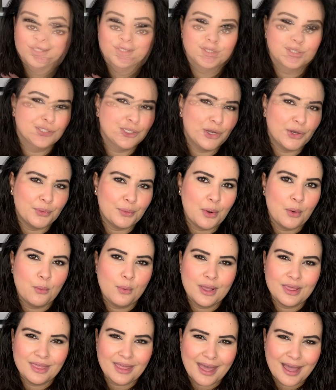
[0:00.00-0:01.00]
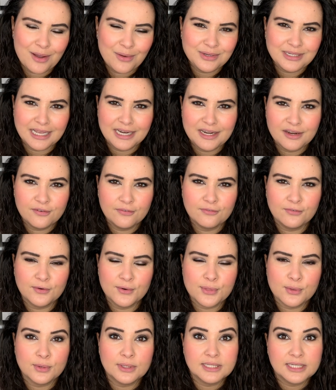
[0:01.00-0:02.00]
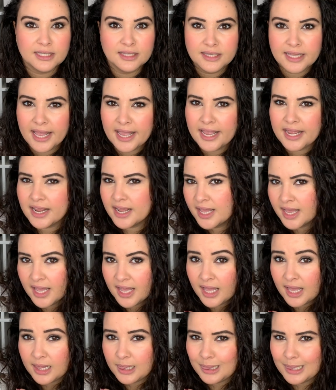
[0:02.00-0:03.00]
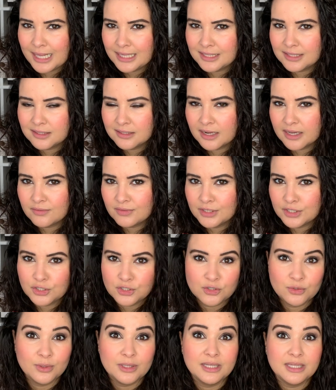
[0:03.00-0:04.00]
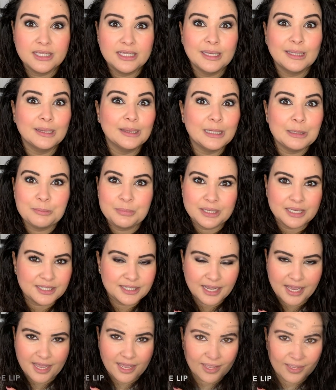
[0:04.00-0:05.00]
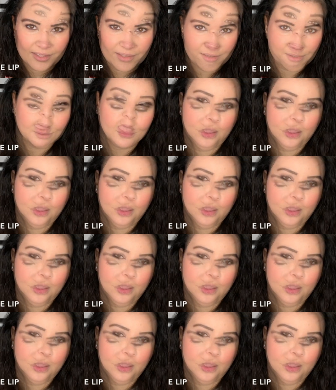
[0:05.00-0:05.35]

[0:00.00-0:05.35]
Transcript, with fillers: So without any further delay, let's dive into the lippy tag.